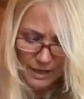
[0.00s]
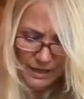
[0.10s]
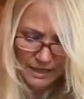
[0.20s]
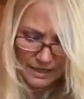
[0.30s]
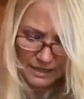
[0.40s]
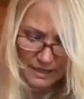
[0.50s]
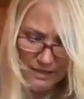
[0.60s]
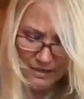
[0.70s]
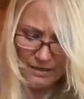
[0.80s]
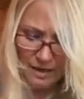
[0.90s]
you know,
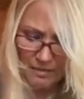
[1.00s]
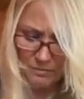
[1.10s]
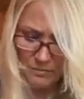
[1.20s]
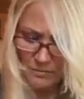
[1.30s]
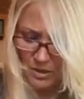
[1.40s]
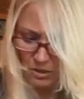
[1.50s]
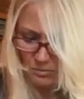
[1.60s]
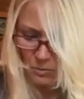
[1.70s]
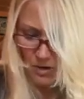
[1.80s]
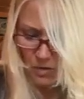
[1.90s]
between all the weeds and
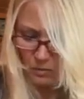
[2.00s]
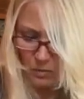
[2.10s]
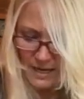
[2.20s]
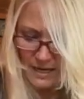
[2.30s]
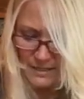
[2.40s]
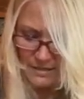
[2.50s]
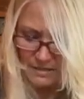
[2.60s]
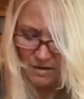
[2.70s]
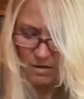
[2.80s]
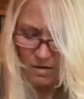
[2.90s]
all the pollen and the
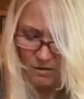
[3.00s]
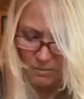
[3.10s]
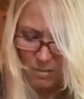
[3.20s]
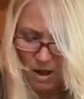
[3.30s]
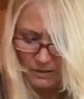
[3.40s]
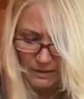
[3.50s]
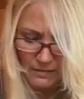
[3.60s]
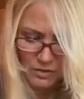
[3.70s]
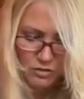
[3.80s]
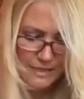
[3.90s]
trees and stuff,
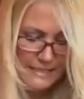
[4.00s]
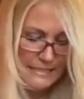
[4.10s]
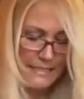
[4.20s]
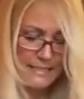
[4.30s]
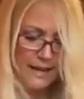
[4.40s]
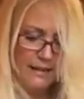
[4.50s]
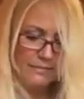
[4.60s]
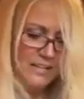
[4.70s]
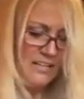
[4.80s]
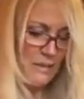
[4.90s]
by the time I come back
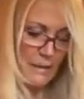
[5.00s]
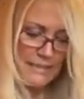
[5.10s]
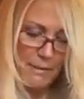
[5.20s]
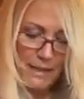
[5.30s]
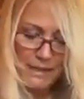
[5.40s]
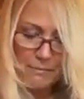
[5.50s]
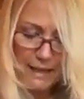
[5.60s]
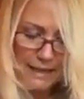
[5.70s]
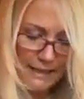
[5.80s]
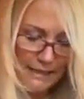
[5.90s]
in, I think that's what did
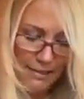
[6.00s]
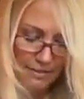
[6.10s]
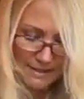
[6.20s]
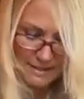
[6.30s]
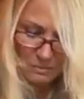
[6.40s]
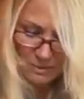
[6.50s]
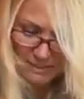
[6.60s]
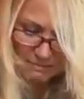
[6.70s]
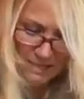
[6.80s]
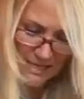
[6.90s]
me in
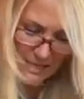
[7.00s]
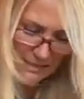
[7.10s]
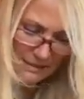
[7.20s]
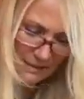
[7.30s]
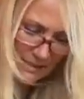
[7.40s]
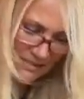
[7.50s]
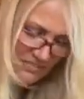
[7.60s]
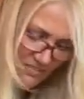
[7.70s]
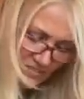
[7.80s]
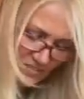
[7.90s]

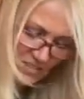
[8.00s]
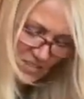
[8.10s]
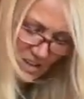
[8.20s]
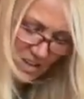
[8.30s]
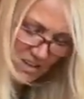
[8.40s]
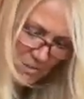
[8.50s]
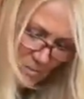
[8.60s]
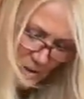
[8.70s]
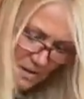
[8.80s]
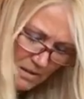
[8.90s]

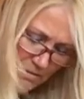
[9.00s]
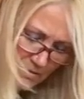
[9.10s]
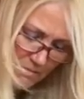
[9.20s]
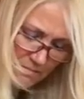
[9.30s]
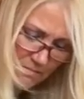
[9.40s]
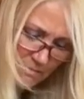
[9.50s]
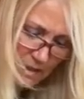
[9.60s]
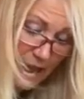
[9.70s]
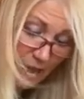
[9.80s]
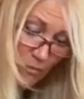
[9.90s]
now, why it's so
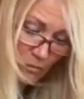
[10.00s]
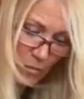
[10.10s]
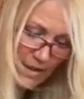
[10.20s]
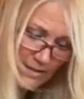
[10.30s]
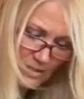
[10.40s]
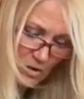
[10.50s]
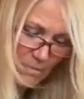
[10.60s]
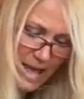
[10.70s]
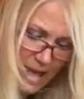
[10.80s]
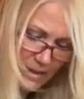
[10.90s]
bad. I
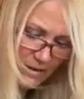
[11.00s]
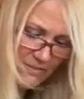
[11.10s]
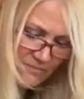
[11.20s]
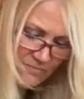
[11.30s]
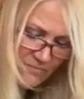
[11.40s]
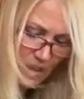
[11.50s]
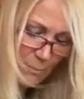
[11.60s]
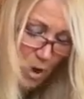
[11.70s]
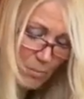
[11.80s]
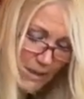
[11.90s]
probably ought to go up.
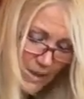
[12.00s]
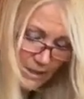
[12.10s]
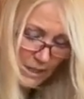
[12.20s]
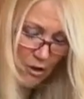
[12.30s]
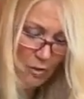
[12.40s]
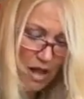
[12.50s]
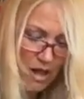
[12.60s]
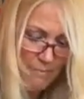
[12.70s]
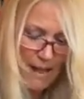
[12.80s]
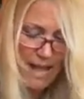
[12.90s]
I have a,
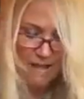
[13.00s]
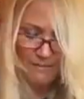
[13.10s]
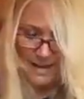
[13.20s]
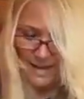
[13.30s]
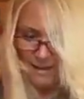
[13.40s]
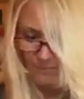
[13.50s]
I didn't even think about